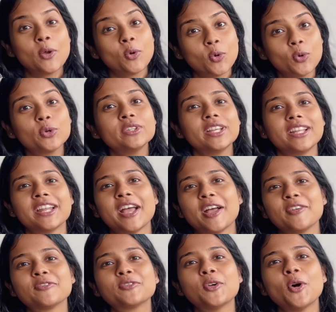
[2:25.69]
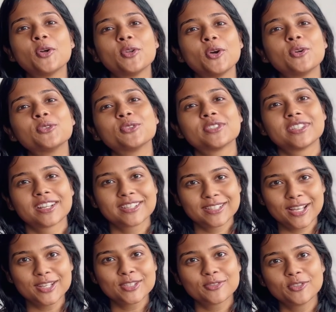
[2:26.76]
who then have gone on to
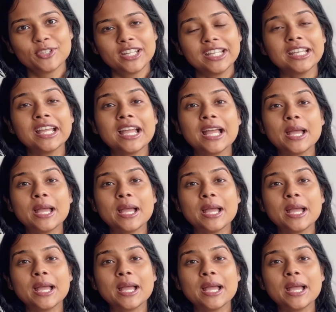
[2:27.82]
successfully